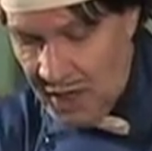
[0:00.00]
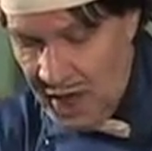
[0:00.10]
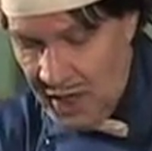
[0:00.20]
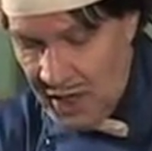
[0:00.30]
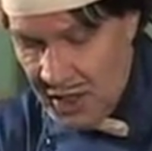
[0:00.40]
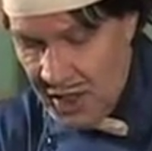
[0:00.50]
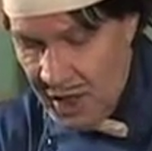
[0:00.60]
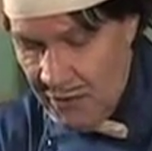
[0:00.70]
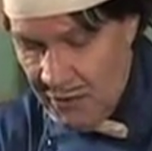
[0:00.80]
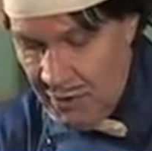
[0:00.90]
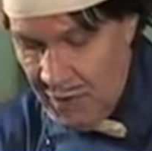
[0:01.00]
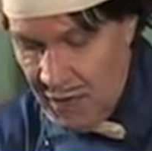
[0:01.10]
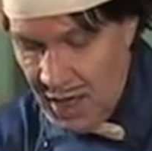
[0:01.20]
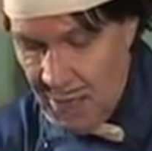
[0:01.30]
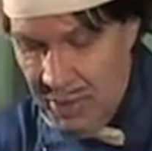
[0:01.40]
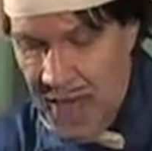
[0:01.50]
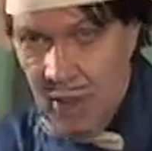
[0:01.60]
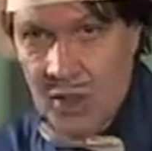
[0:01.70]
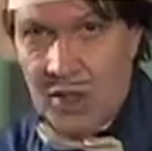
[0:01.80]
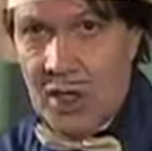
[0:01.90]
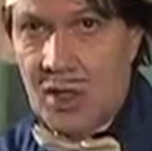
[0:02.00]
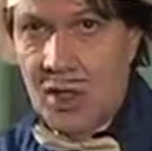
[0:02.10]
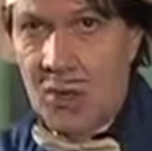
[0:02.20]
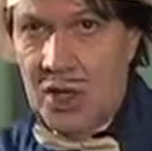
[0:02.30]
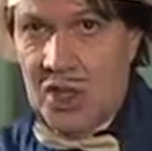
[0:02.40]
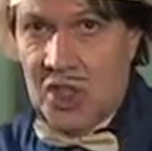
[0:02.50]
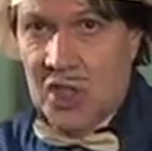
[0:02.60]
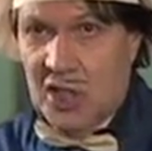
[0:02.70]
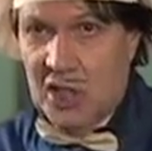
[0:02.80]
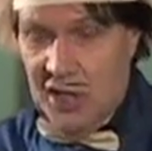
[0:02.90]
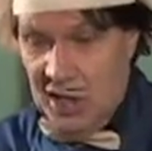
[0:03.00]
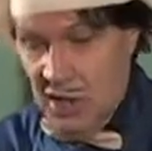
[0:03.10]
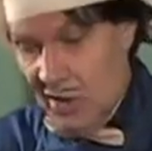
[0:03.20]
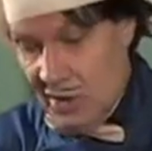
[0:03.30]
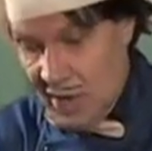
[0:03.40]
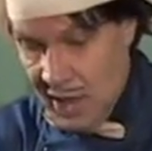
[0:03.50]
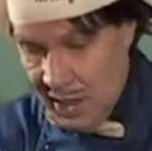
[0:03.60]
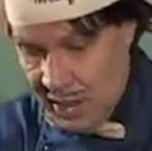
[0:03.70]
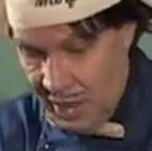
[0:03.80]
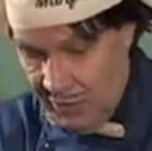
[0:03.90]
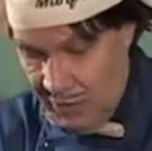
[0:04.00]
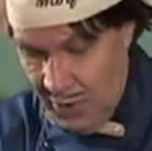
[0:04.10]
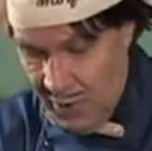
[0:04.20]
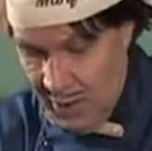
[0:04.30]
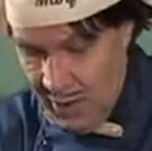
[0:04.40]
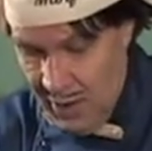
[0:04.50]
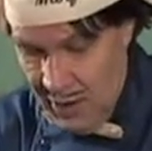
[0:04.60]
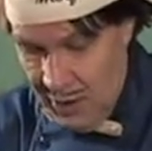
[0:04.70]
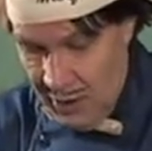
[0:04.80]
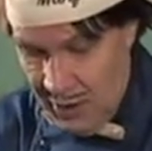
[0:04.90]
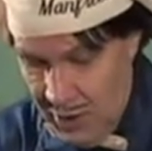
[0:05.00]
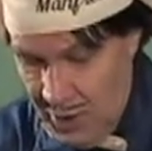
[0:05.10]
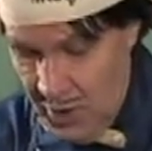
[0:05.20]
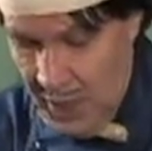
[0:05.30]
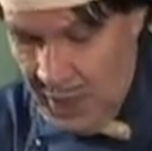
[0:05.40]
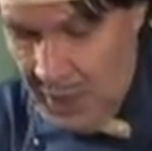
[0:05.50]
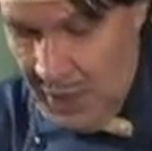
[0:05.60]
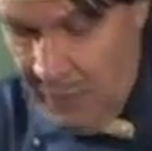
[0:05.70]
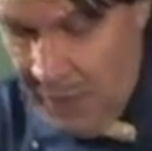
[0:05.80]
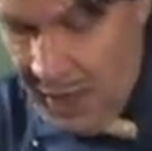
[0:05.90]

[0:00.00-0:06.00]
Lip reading: side of the knife. You get it backwards, it don't work so good, you know? You got to get it forward. You do that knife